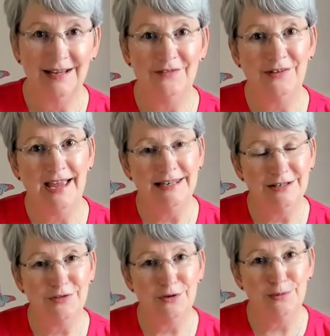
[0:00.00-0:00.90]
at the end
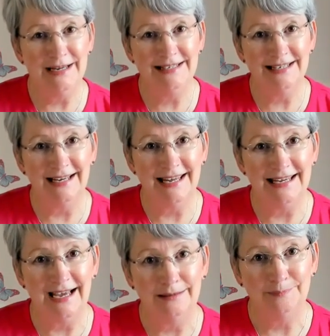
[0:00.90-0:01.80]
of the reading
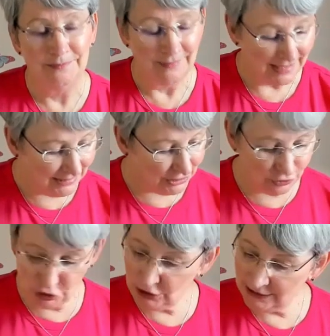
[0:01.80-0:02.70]
here.
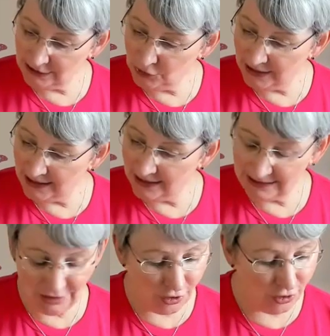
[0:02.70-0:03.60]
So just looking at
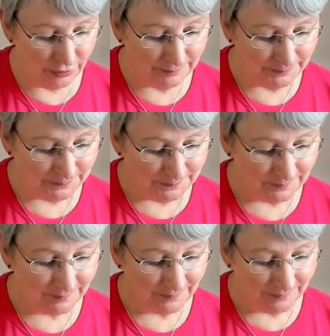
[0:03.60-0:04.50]
your
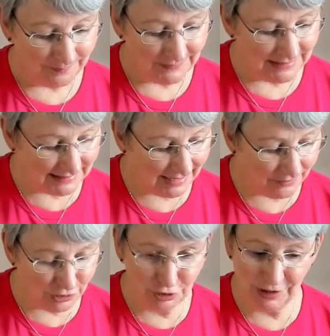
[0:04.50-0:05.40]

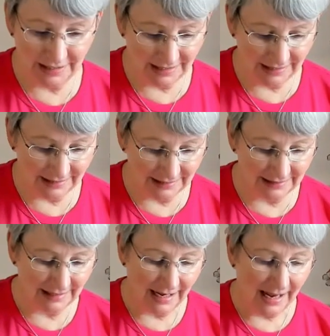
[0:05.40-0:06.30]
tarot
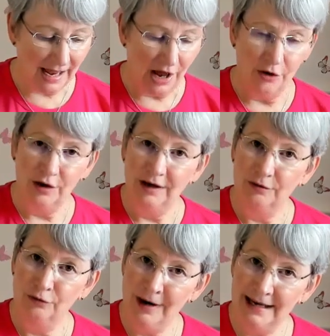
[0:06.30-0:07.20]
cards,
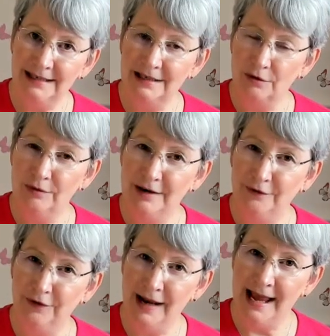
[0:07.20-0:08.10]
rest,
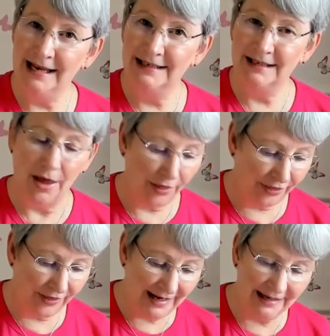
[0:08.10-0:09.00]
reflect,
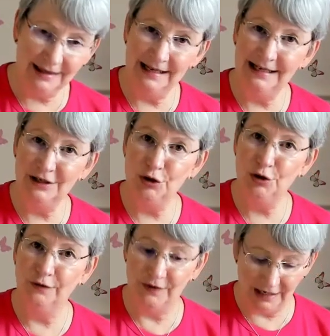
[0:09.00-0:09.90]
think things
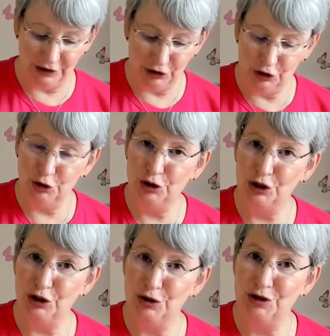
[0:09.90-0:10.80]
over, and
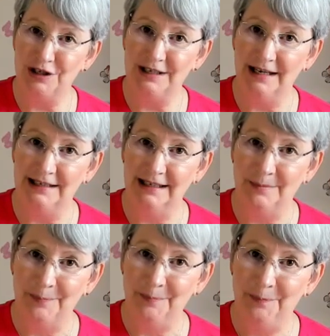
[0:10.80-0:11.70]
just go
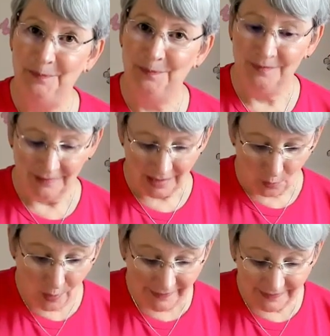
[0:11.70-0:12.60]
steady.
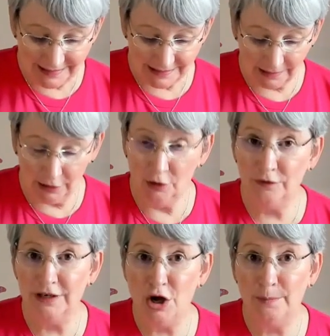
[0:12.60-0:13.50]
When this
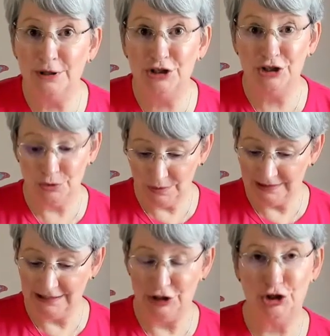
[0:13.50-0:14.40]
lovely
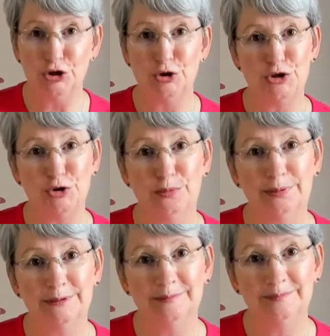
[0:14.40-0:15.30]
opportunity shows up,